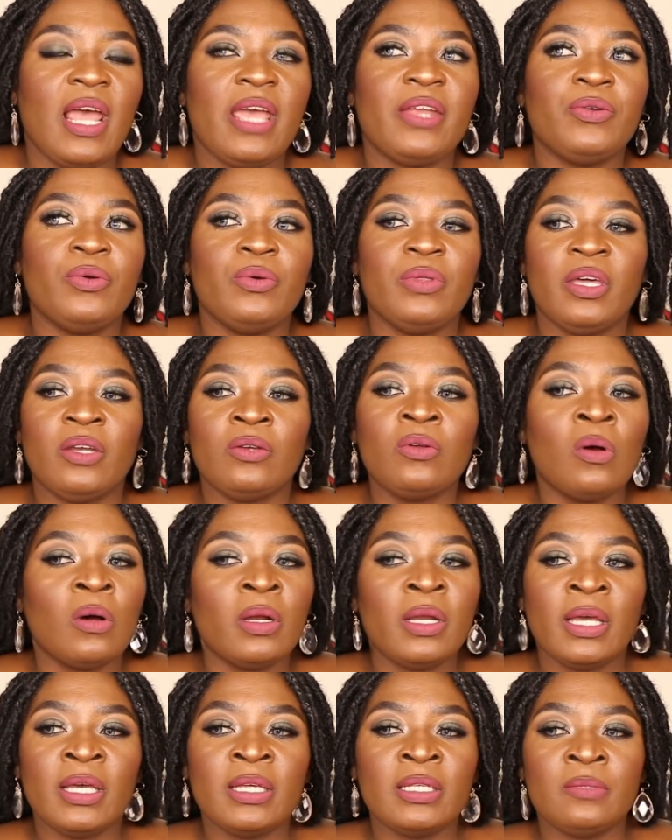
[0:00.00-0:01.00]
I know that
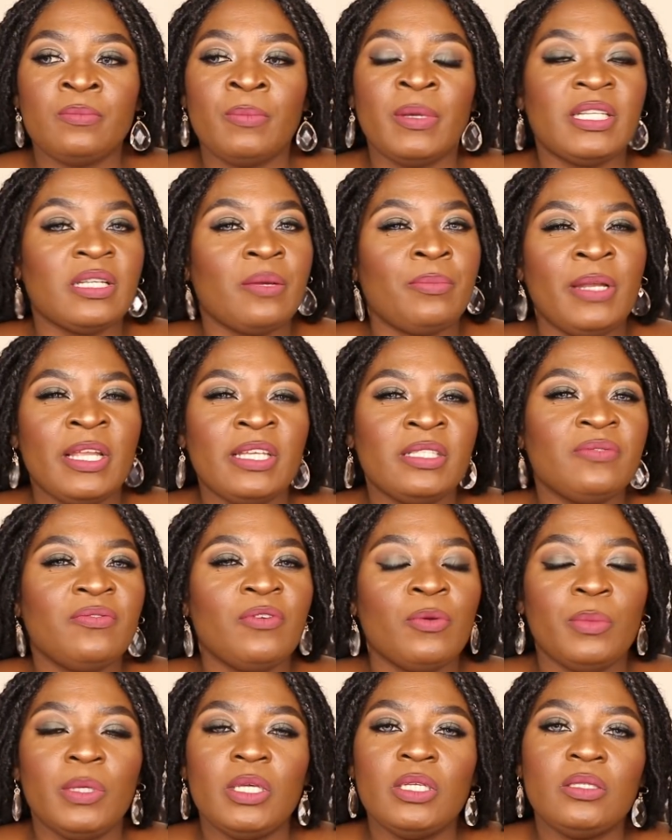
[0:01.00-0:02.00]
God has better plans
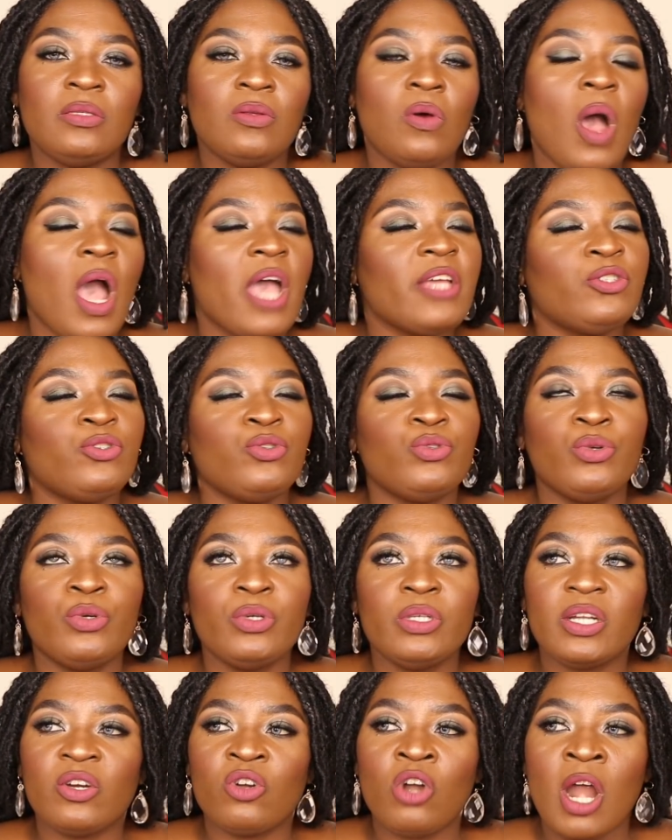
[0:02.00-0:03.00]
for me, so I
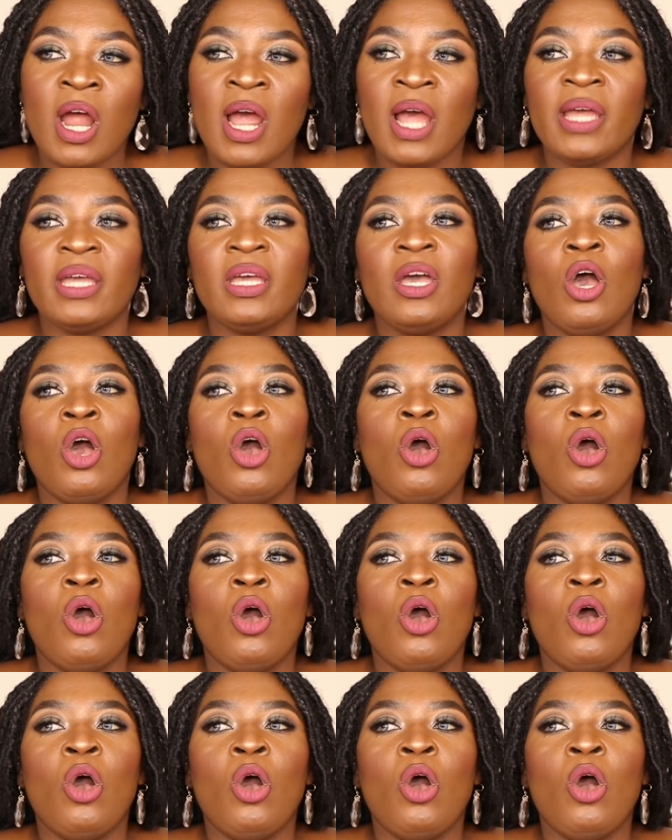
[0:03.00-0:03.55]
shouldn't cry